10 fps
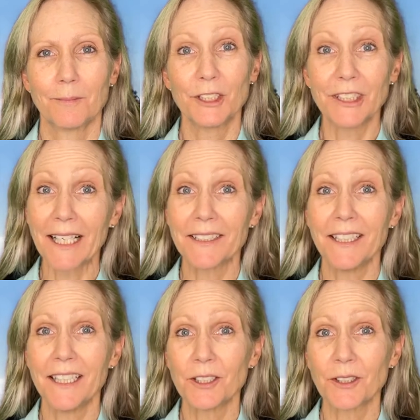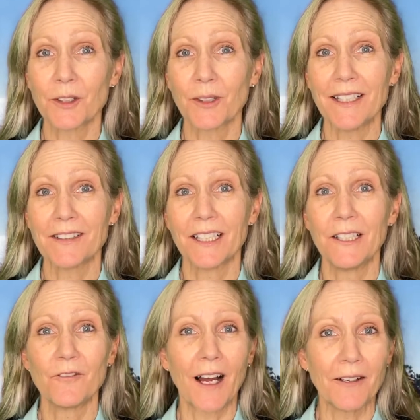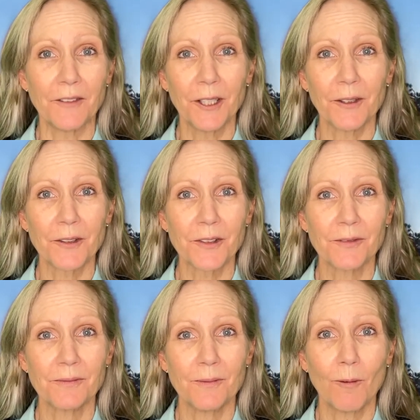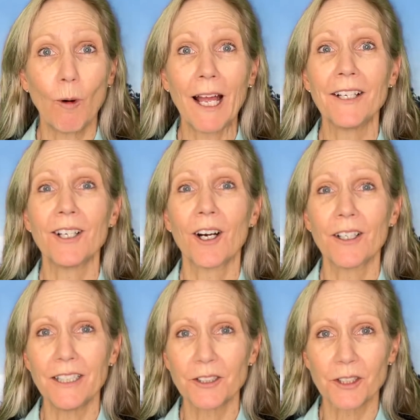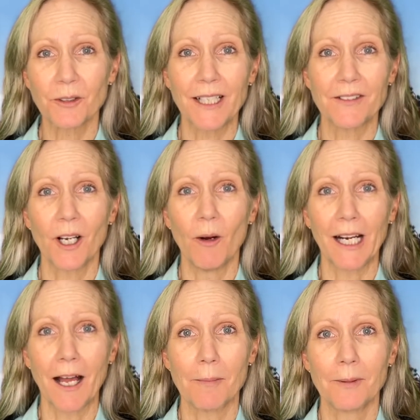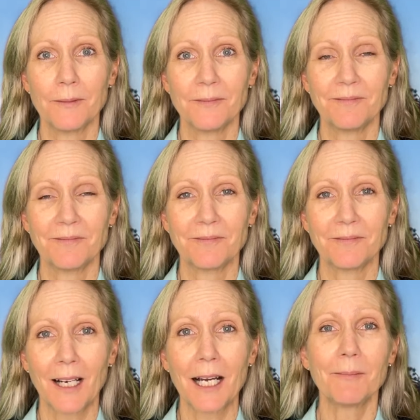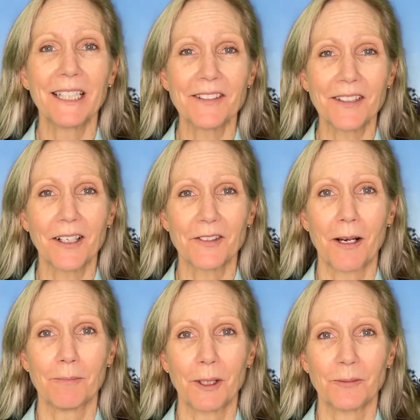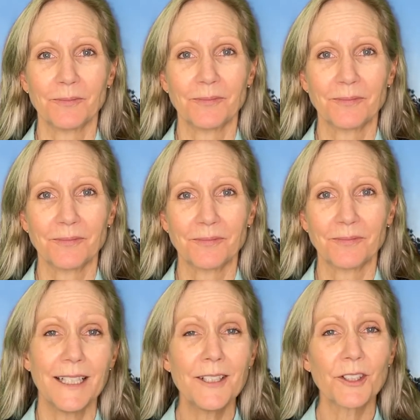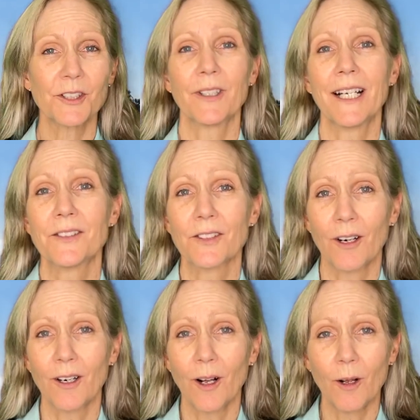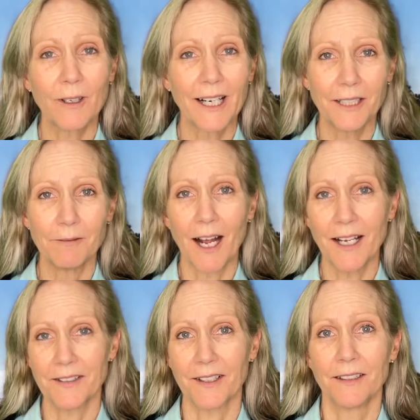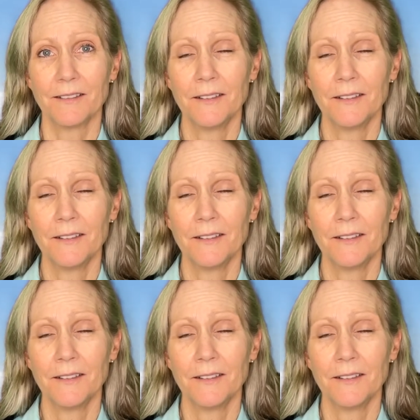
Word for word: Projected interest rates in five years. When are interest rates going up? I'm Lisa Del Zampo. Interest rates are already rising.